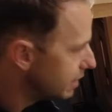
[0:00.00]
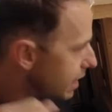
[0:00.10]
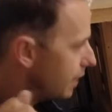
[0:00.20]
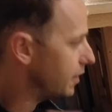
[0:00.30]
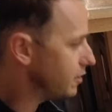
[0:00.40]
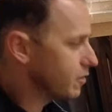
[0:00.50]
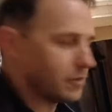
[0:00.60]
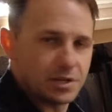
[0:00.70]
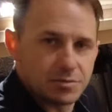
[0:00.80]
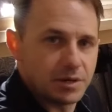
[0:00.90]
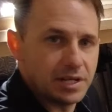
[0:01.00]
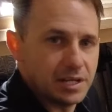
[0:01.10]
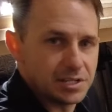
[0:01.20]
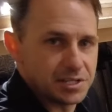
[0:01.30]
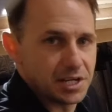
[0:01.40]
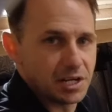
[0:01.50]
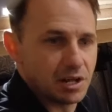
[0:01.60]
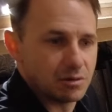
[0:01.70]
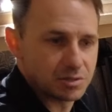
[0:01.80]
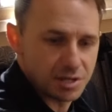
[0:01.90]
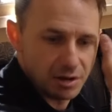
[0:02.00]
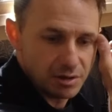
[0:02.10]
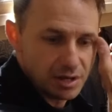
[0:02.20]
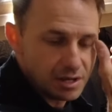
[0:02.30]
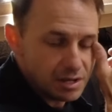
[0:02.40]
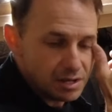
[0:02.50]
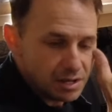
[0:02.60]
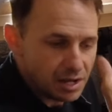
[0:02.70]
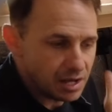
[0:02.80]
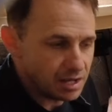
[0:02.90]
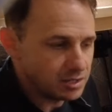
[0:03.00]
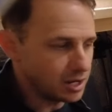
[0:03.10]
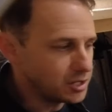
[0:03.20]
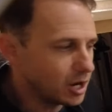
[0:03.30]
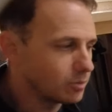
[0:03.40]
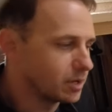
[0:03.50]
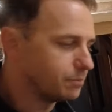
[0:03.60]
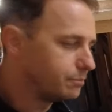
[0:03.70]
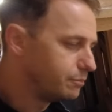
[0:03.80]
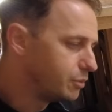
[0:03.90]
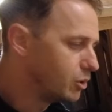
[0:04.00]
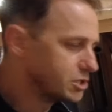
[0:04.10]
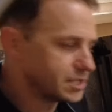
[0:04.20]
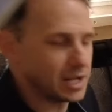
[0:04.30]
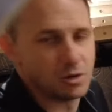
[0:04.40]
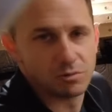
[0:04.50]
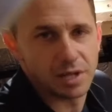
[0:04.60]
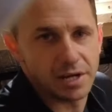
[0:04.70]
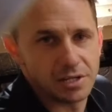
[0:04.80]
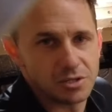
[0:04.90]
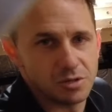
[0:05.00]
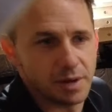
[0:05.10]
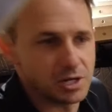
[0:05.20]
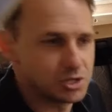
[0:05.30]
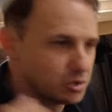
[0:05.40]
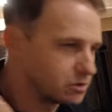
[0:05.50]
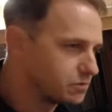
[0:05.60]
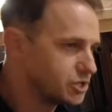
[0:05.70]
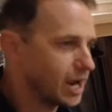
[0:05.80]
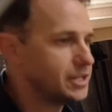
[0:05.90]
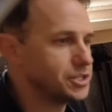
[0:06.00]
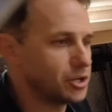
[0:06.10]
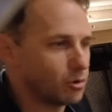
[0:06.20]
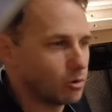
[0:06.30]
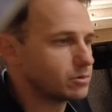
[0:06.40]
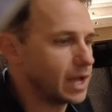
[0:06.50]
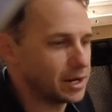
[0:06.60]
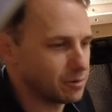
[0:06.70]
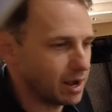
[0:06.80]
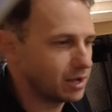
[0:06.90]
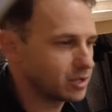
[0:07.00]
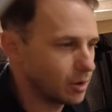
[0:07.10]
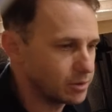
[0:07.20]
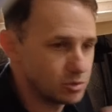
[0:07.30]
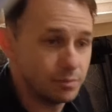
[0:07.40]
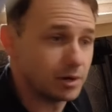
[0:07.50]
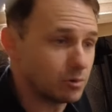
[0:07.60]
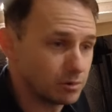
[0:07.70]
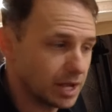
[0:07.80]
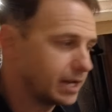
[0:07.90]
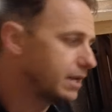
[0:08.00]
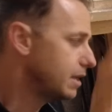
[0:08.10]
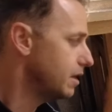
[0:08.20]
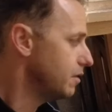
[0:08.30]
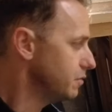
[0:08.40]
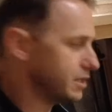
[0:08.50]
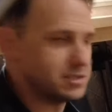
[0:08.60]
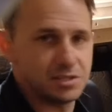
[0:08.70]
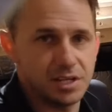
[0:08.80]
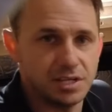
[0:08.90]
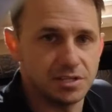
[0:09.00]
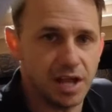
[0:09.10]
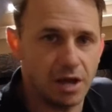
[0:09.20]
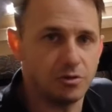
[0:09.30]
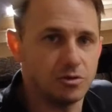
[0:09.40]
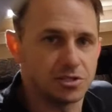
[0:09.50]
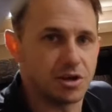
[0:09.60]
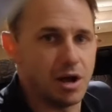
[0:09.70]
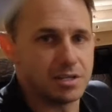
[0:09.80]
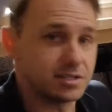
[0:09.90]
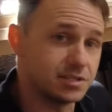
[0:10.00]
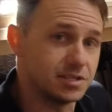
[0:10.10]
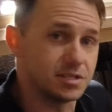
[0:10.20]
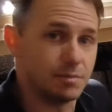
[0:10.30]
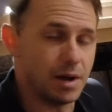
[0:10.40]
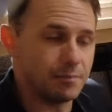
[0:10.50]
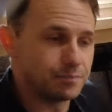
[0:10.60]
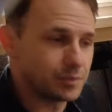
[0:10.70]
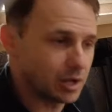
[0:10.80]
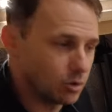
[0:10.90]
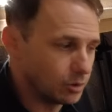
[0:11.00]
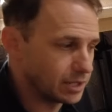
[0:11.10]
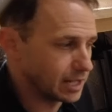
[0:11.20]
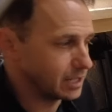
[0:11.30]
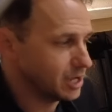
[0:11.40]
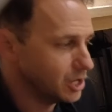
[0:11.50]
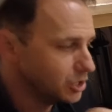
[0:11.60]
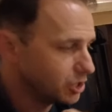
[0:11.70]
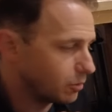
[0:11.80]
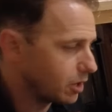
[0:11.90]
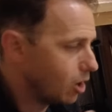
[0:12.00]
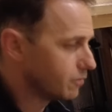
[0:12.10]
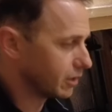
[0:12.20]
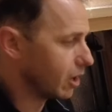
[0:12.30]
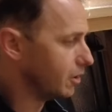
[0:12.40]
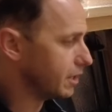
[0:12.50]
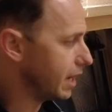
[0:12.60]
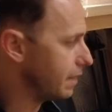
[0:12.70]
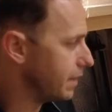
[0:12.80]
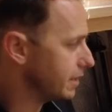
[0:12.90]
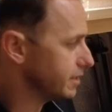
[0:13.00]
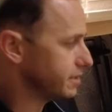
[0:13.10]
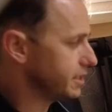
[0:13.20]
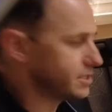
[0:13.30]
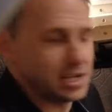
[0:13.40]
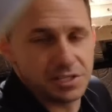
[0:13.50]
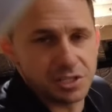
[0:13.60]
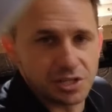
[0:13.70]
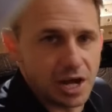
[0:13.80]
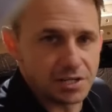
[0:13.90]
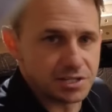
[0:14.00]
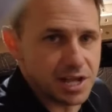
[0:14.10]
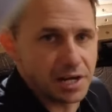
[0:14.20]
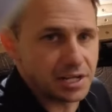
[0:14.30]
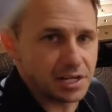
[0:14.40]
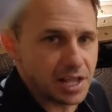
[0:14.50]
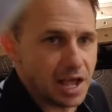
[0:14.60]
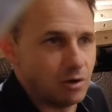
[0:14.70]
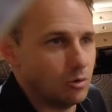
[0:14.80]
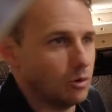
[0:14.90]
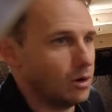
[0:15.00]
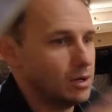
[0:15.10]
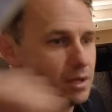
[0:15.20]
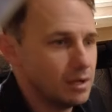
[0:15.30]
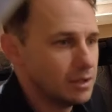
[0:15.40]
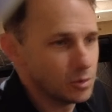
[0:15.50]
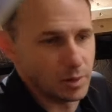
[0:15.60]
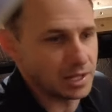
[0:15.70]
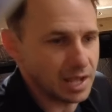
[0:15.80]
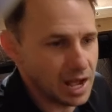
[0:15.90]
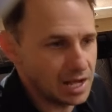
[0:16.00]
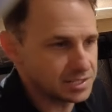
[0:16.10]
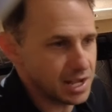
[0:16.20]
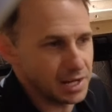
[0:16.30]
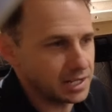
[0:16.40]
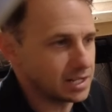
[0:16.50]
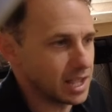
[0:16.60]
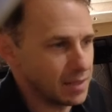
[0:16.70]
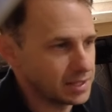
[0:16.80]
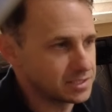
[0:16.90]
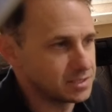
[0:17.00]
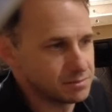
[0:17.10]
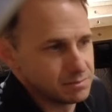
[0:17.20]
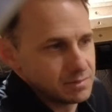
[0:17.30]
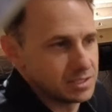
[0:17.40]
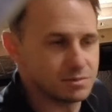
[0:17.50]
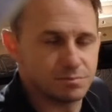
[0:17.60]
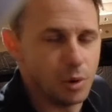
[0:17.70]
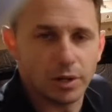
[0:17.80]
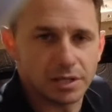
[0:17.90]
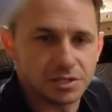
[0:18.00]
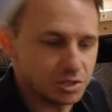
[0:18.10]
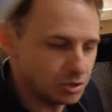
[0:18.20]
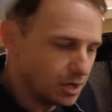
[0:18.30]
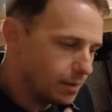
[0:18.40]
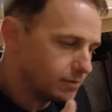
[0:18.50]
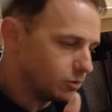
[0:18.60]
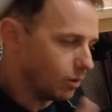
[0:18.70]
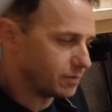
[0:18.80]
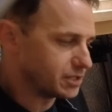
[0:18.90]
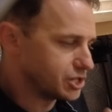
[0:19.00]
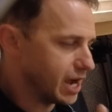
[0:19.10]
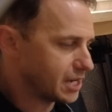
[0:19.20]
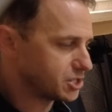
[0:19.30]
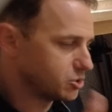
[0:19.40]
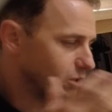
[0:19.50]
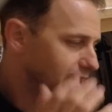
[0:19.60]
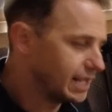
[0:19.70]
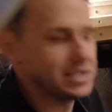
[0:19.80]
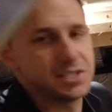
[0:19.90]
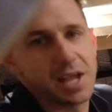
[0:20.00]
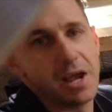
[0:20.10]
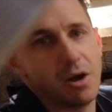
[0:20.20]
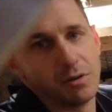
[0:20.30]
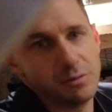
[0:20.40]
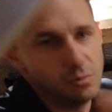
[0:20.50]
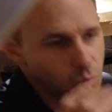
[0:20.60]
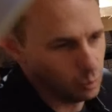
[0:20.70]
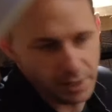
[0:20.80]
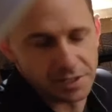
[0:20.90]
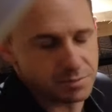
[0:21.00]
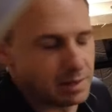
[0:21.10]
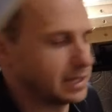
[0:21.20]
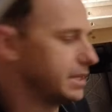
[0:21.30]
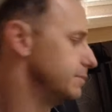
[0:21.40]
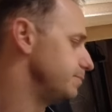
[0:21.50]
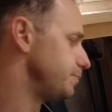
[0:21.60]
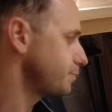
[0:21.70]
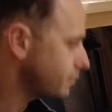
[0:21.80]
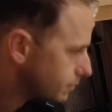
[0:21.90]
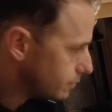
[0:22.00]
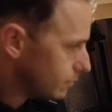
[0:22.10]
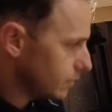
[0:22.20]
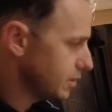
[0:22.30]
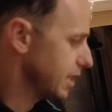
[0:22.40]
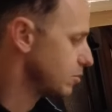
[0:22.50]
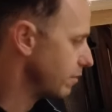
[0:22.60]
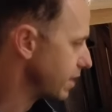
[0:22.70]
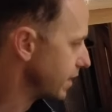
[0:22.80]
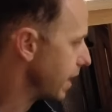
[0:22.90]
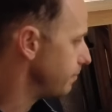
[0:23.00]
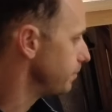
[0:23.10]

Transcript: And then you've got this one here singing along. So, uh, you you don't want to push that alternator too much. Short of changing your alternator out and going to a better alternator, this is how you size the system up accordingly. You don't want to overload it and then this DC charger is cutting in and out or the one in the car is cutting in and out. That's, that's pointless. You, you want the charger to at least stay on when it's plugged in. So that's why we've done that.